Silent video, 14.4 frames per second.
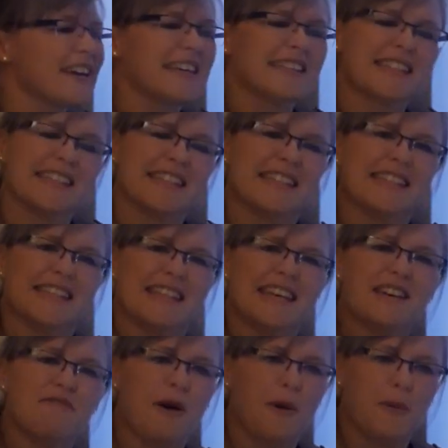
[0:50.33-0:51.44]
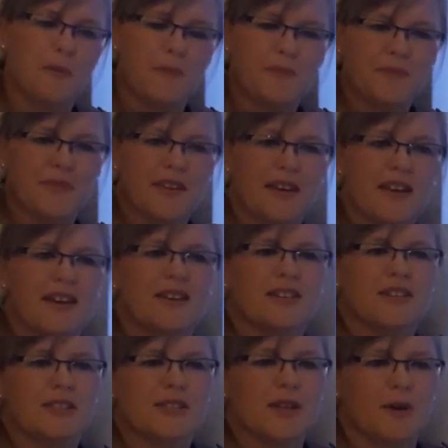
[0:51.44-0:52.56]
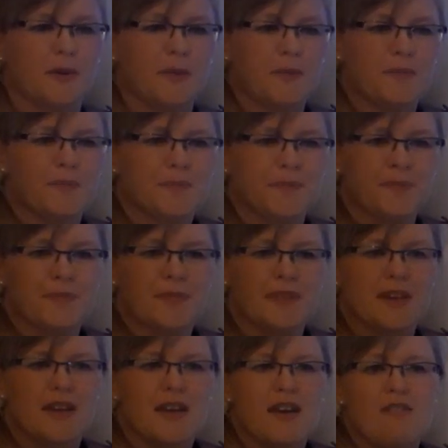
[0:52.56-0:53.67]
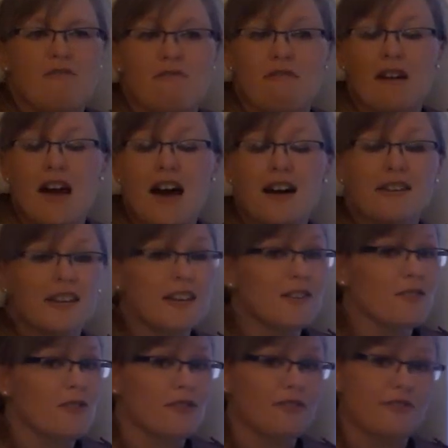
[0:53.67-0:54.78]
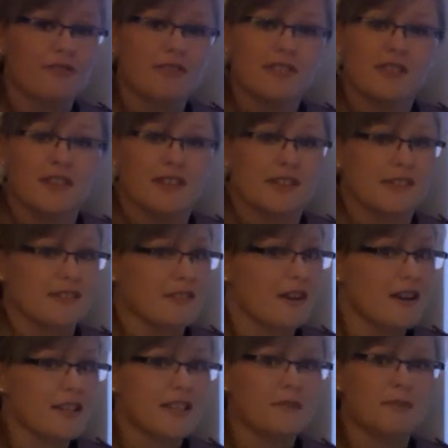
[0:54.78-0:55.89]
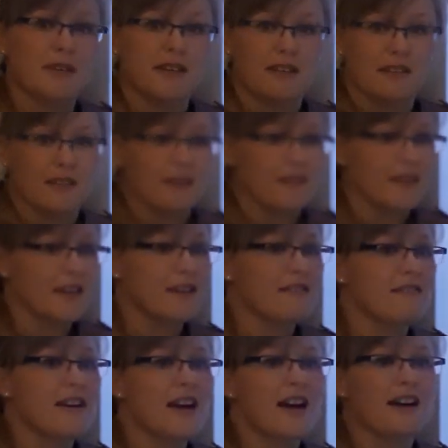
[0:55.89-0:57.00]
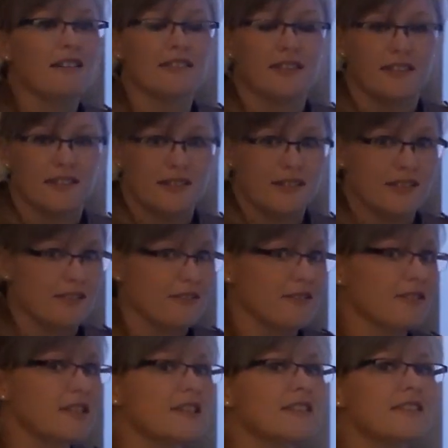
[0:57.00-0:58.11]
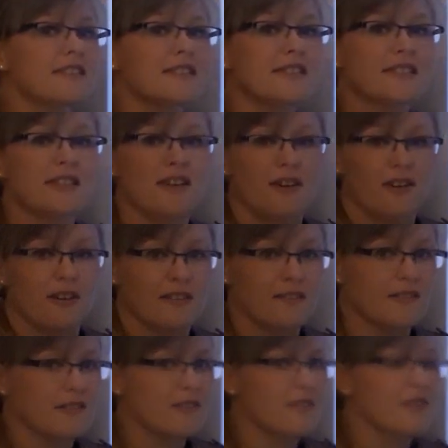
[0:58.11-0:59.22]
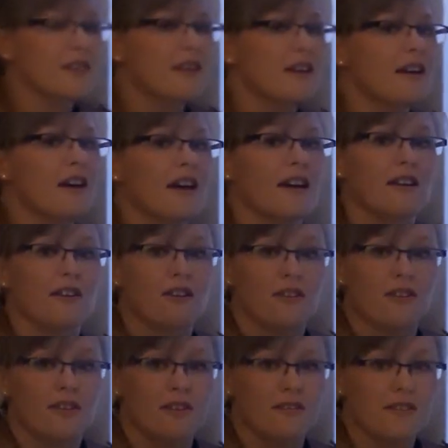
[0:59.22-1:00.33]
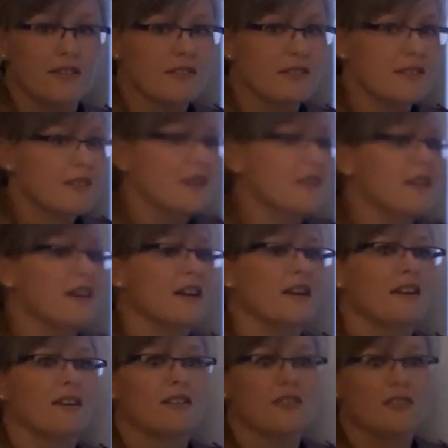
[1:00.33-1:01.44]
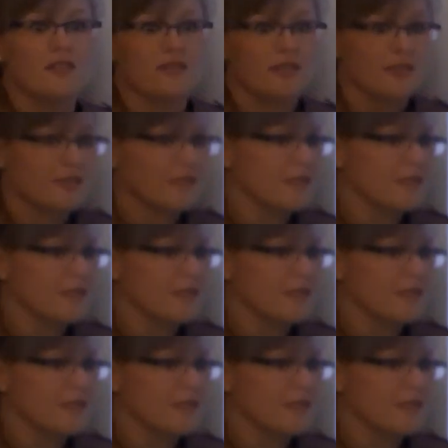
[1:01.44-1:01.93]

it's a 0. So, rounding off does not mean going around in circles over and over and over.